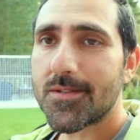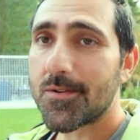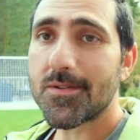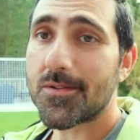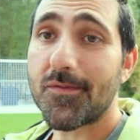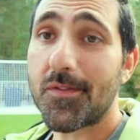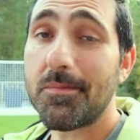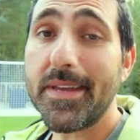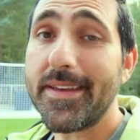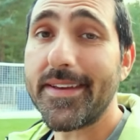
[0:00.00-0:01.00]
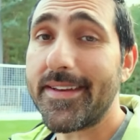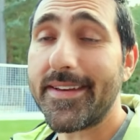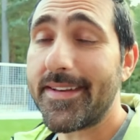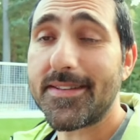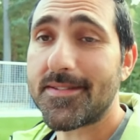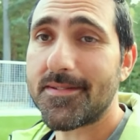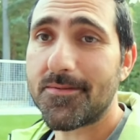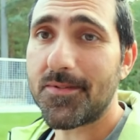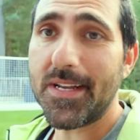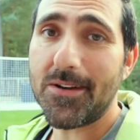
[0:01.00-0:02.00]
So for me, it's
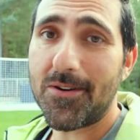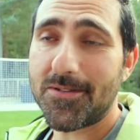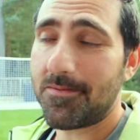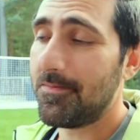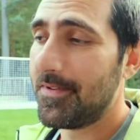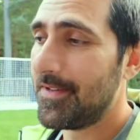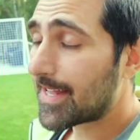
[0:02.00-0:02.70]
really awesome.